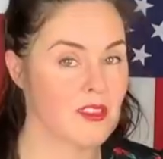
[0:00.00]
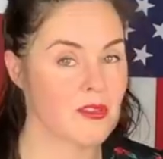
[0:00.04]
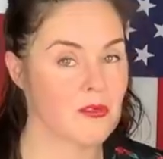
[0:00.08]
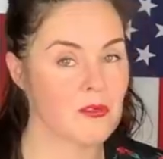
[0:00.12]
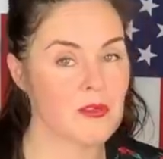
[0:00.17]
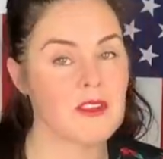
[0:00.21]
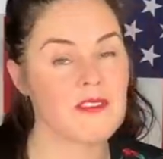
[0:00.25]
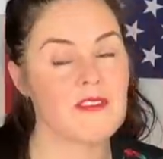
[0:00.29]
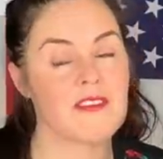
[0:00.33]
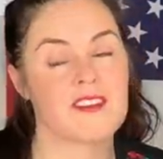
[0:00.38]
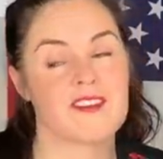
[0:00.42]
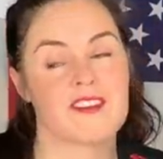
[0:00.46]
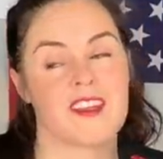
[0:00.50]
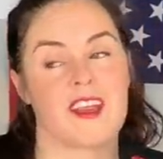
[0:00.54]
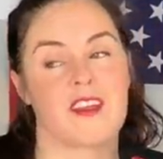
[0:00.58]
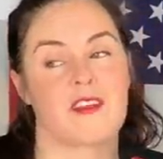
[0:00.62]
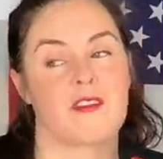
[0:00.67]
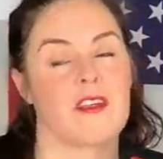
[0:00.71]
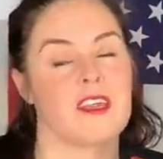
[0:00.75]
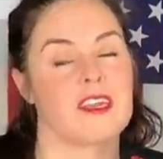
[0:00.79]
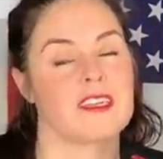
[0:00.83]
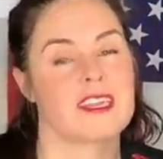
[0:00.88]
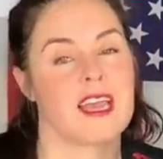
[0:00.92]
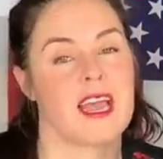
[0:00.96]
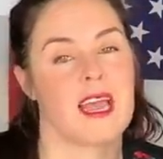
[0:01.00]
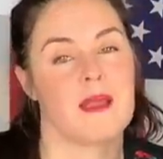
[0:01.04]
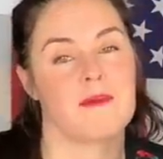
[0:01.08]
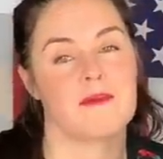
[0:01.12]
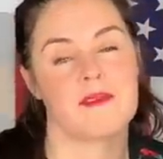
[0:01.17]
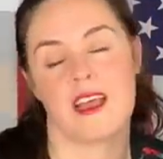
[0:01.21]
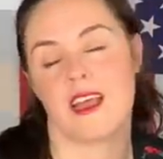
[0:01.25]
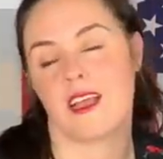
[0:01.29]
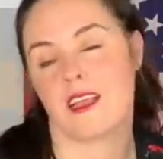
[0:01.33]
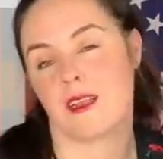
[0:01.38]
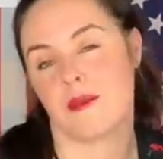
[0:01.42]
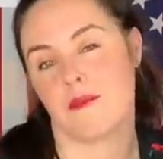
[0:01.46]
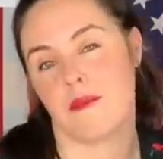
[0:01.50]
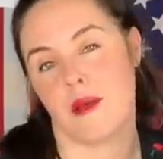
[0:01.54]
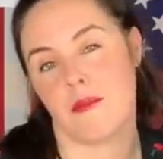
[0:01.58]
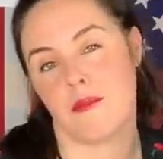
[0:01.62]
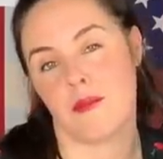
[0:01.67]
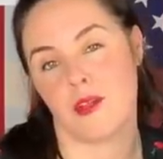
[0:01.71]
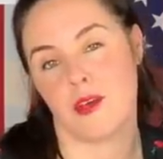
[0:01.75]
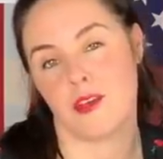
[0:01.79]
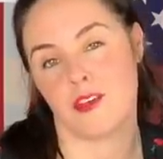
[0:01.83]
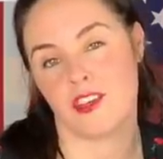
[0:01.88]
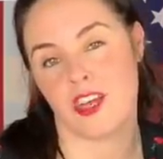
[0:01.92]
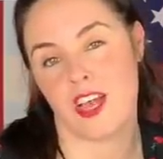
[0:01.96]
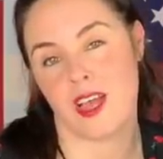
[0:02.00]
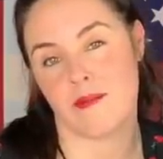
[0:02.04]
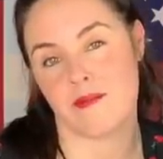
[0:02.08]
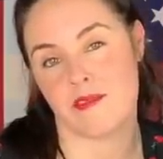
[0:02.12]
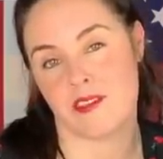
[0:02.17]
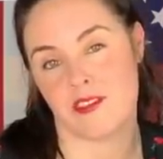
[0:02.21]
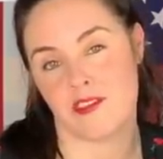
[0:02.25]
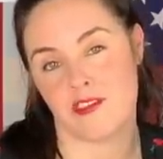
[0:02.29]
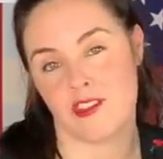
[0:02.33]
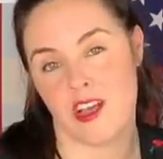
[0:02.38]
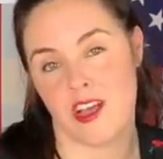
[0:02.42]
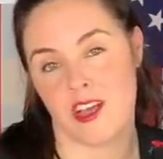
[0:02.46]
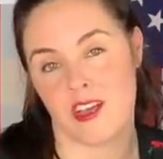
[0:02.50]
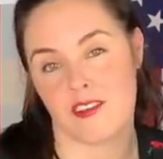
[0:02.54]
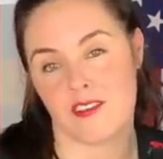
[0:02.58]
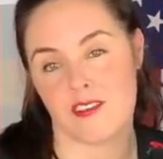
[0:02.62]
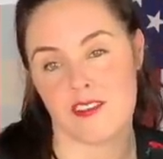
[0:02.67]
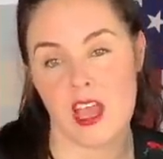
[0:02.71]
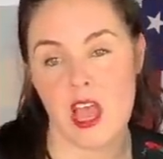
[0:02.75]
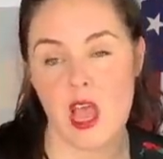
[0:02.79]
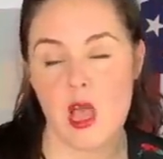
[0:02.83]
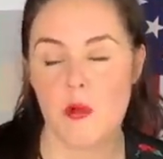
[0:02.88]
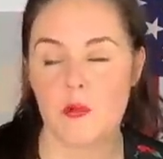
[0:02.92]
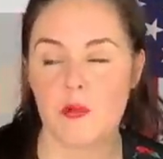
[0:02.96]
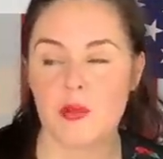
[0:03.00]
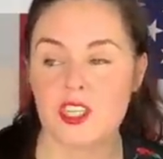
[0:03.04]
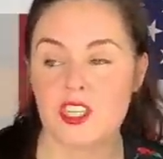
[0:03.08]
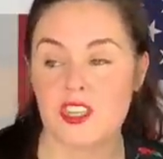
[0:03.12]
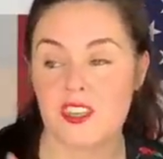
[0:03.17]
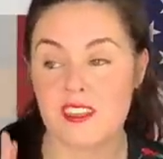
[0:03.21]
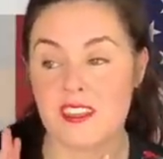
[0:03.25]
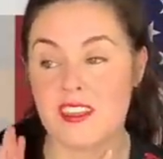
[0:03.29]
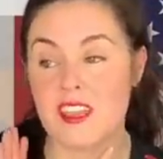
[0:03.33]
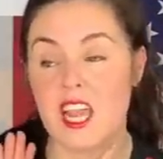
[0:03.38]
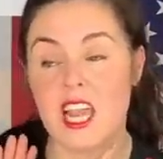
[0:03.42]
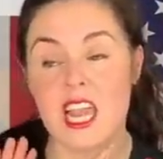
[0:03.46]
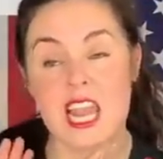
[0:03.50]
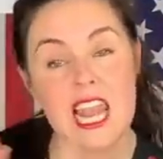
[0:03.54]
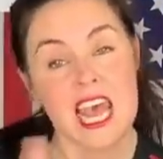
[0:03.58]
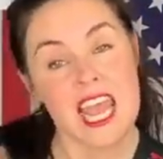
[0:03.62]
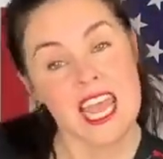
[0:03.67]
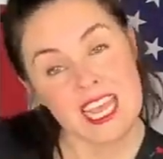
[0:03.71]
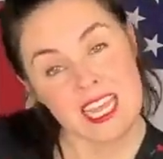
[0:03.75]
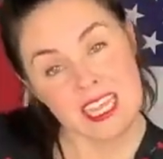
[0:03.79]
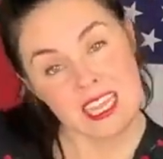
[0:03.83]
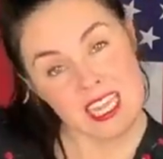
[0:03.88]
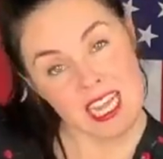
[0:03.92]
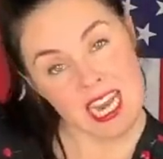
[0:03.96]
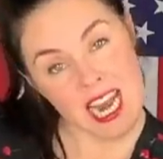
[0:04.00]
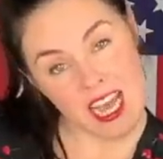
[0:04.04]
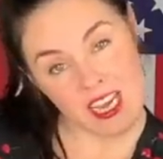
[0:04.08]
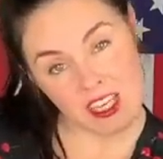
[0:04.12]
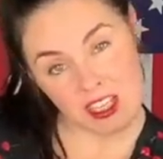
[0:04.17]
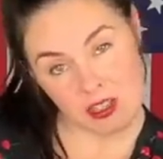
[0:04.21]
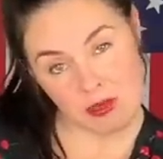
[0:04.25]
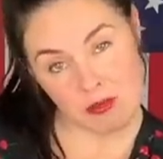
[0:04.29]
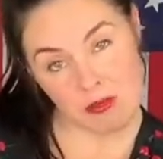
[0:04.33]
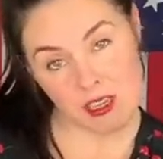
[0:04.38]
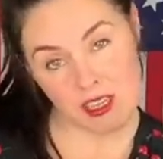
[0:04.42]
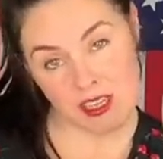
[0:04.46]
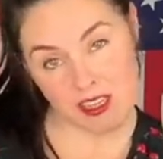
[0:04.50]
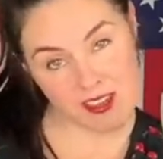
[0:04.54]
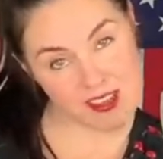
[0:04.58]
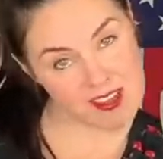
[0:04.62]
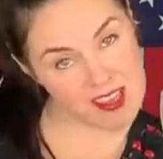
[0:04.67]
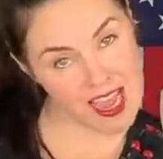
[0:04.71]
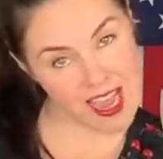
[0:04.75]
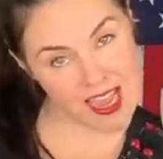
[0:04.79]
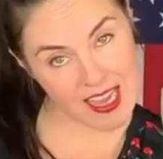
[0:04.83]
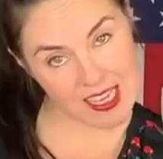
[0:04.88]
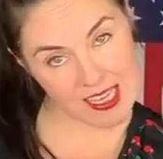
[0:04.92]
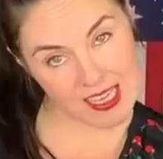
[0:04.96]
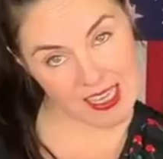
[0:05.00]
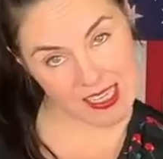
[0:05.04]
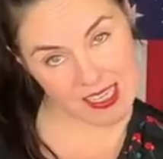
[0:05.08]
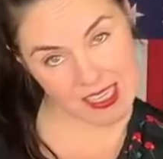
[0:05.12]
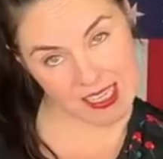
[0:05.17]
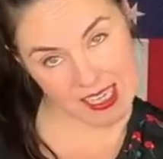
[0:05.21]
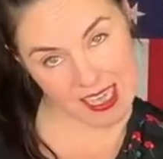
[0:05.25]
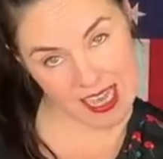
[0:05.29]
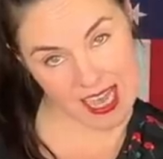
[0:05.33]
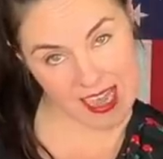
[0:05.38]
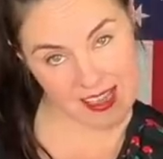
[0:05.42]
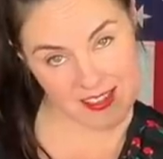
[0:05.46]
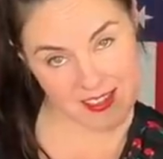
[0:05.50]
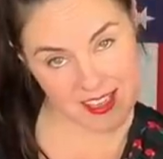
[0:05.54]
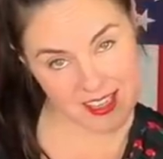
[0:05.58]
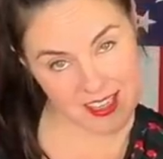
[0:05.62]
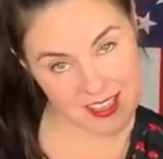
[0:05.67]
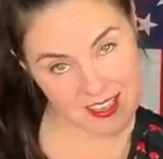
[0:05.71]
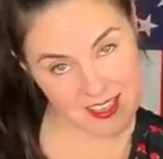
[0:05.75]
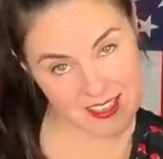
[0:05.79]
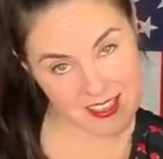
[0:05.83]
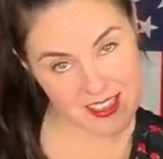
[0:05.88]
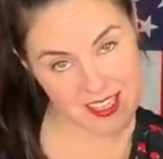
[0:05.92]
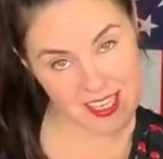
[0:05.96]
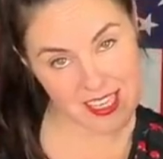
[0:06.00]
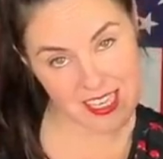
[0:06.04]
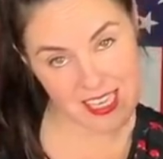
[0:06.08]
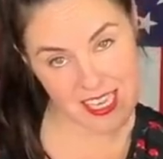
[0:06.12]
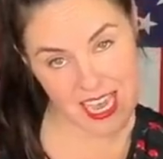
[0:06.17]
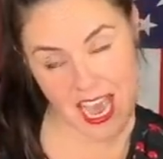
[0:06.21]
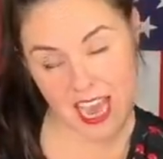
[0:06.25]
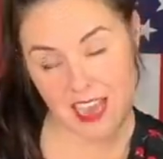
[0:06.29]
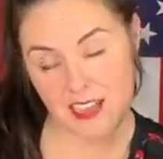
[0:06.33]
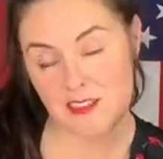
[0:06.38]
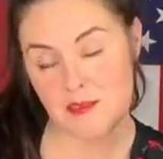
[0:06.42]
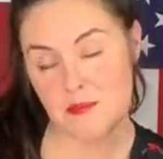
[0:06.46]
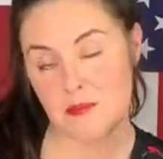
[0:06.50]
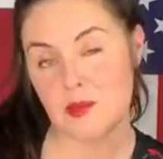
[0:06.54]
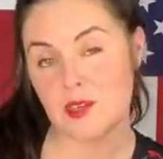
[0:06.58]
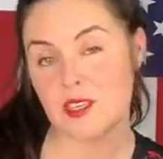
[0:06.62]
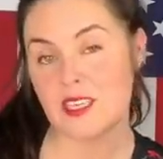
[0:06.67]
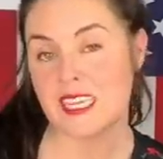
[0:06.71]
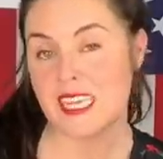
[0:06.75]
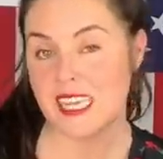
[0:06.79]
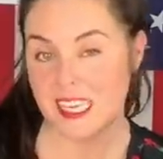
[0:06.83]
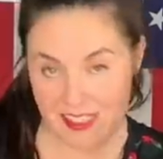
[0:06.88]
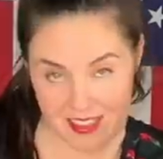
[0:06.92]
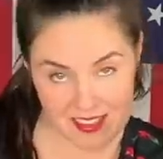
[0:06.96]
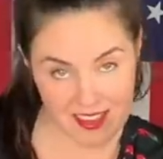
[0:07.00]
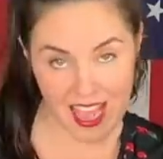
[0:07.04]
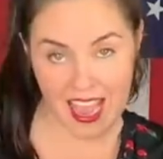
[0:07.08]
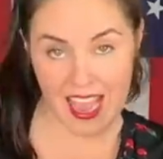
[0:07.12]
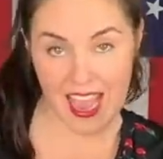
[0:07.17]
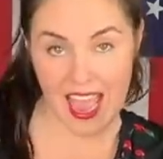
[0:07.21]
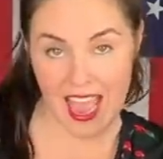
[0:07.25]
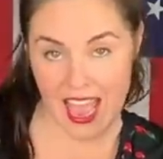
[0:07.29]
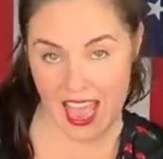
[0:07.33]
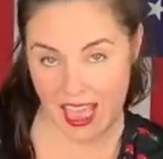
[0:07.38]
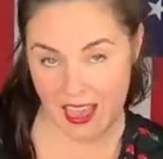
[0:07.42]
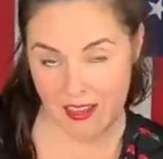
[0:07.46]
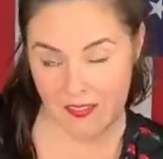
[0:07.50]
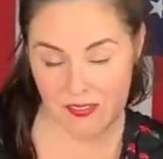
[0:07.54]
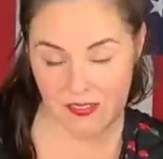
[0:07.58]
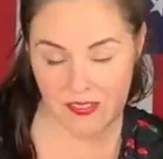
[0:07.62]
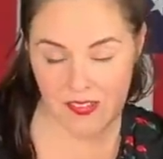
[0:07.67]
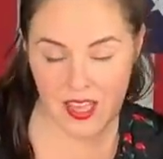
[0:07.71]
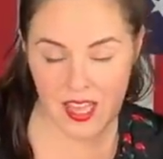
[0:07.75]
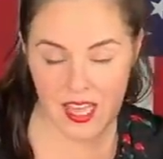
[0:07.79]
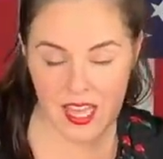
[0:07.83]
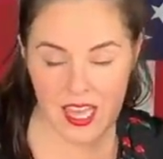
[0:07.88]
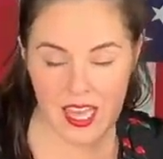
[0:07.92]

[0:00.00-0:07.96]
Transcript: The three of us had a great time talking about blowjobs and drugs, which is the lane that I should really stay in, as it is the expertise I have.